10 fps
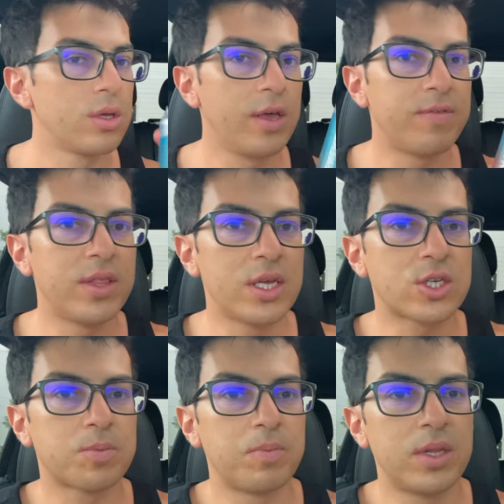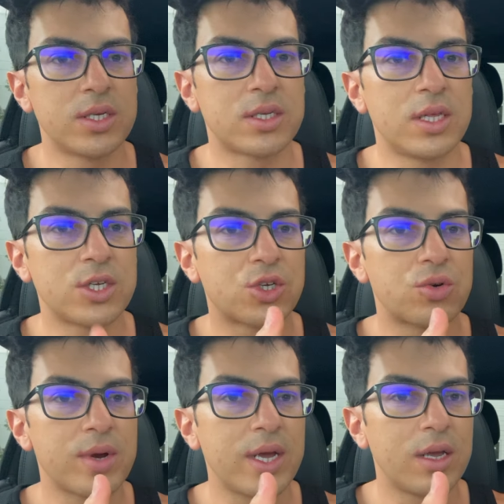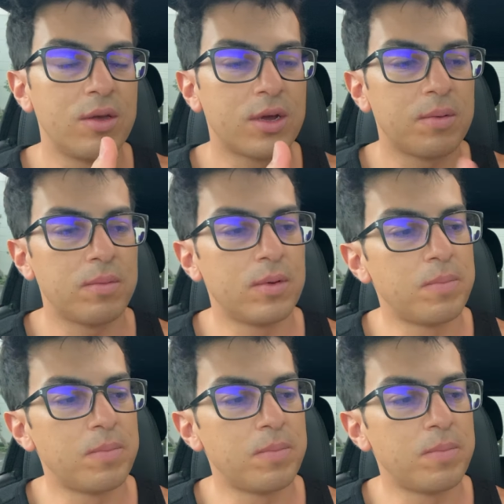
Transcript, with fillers: even this this this drink you can